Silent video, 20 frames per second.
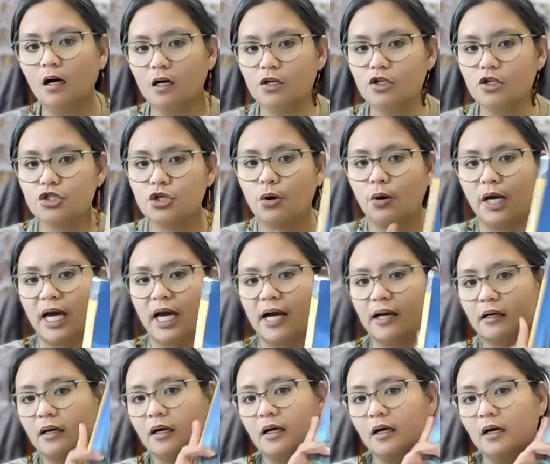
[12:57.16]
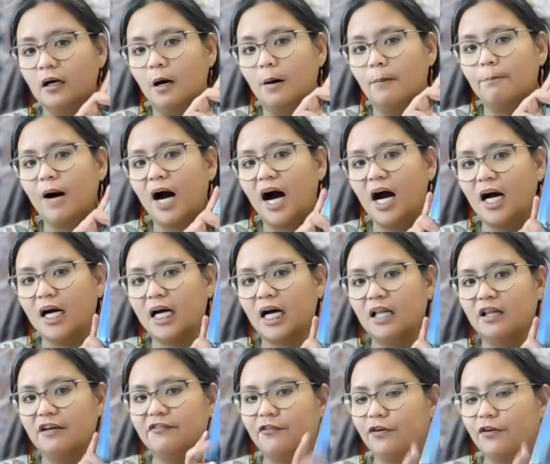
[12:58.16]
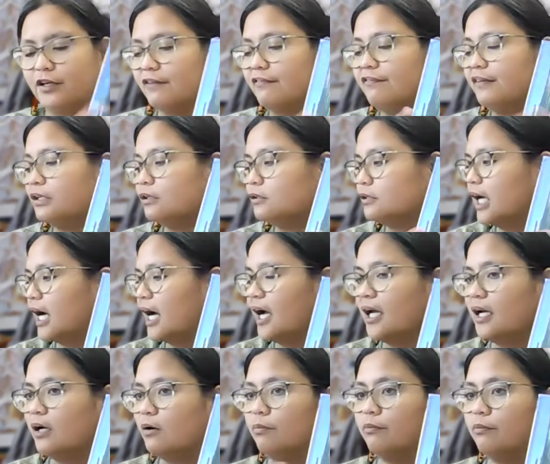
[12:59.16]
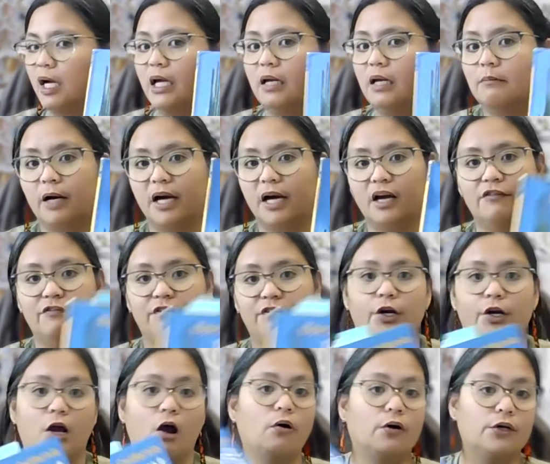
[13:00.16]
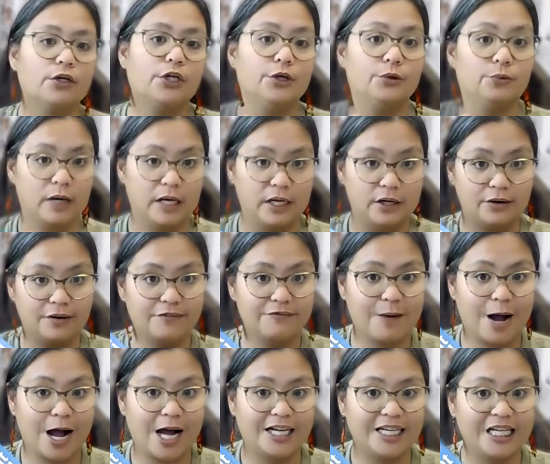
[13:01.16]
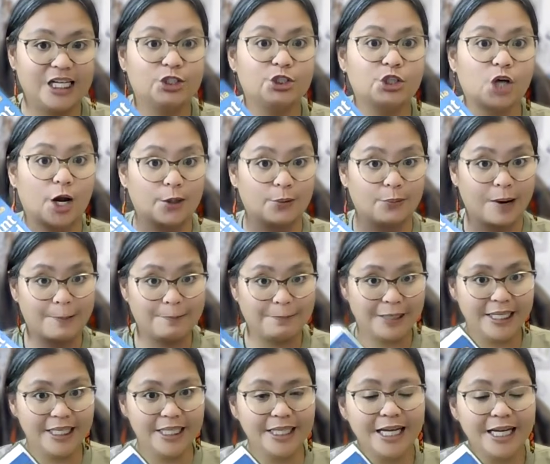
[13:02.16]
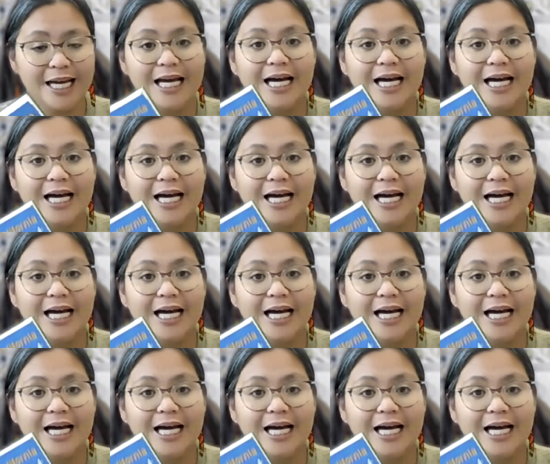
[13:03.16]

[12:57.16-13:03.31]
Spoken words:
So again, Baja California Field Guide, written by our very own curator of botany, John Redman.